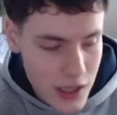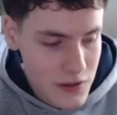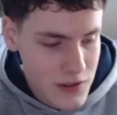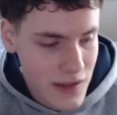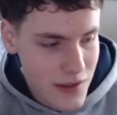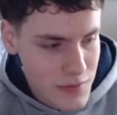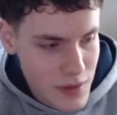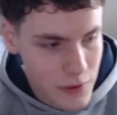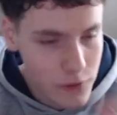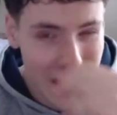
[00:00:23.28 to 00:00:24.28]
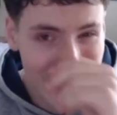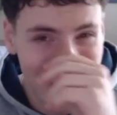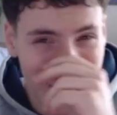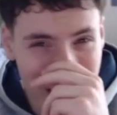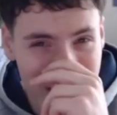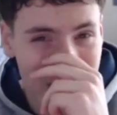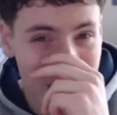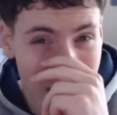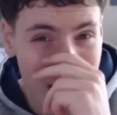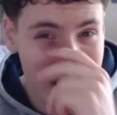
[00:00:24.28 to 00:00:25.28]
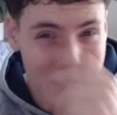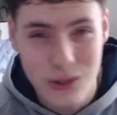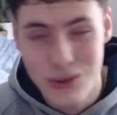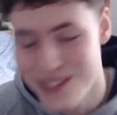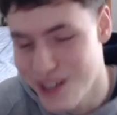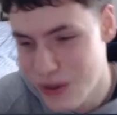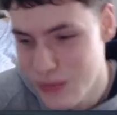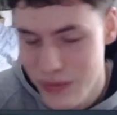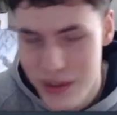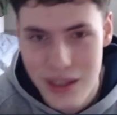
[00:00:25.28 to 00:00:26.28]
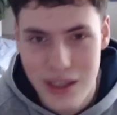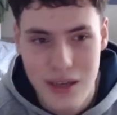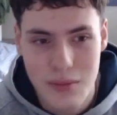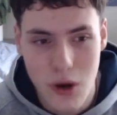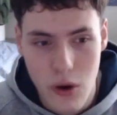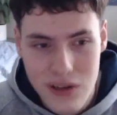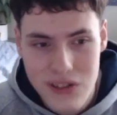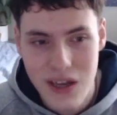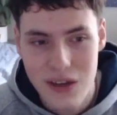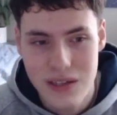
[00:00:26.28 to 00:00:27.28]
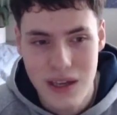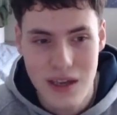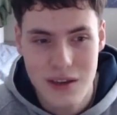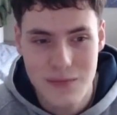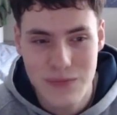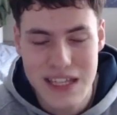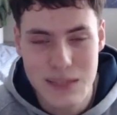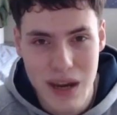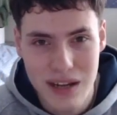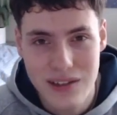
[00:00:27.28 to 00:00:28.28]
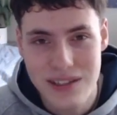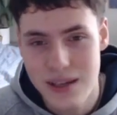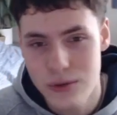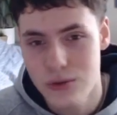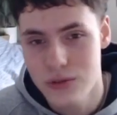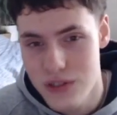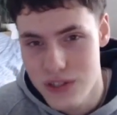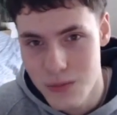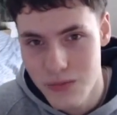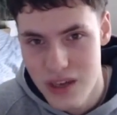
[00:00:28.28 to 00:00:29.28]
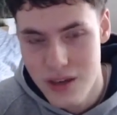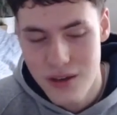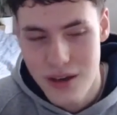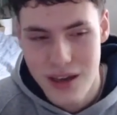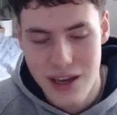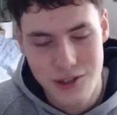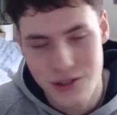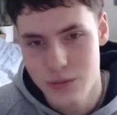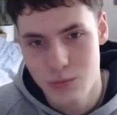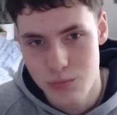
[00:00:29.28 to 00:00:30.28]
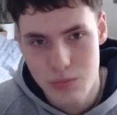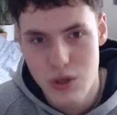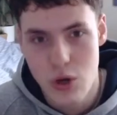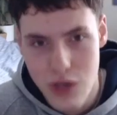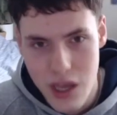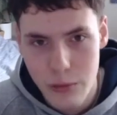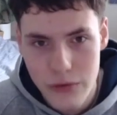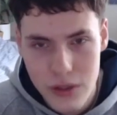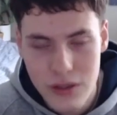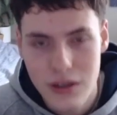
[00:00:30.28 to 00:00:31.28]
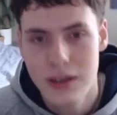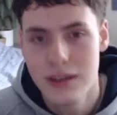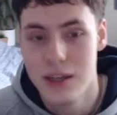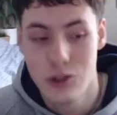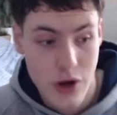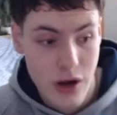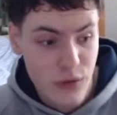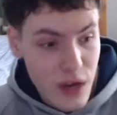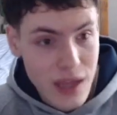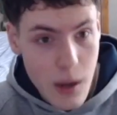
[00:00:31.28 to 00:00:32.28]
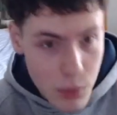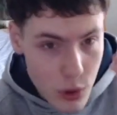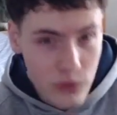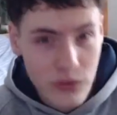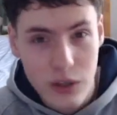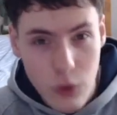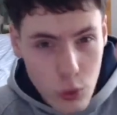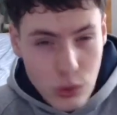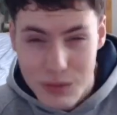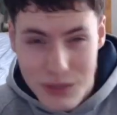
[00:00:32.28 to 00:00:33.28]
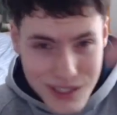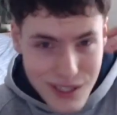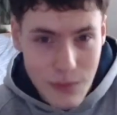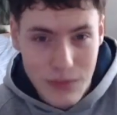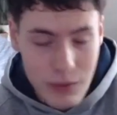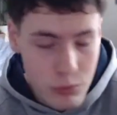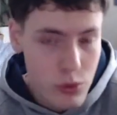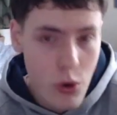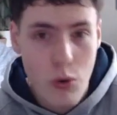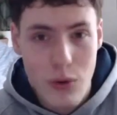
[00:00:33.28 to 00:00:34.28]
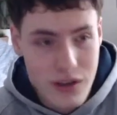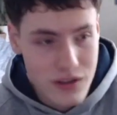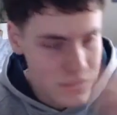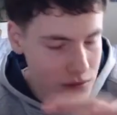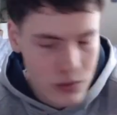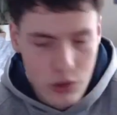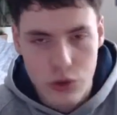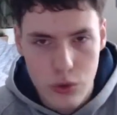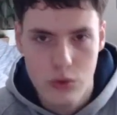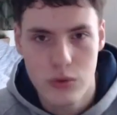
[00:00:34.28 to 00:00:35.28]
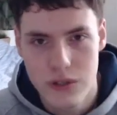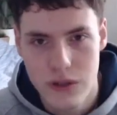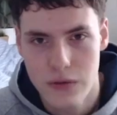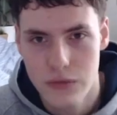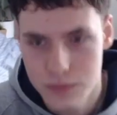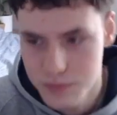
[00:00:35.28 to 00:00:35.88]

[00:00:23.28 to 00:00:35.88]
understand, like, maybe if you haven't found your ideal setup, but honestly, I'd say it's better to settle onto something and just be okay with it than trying to find that perfect ultimate setup that will always, you know, you'll always love.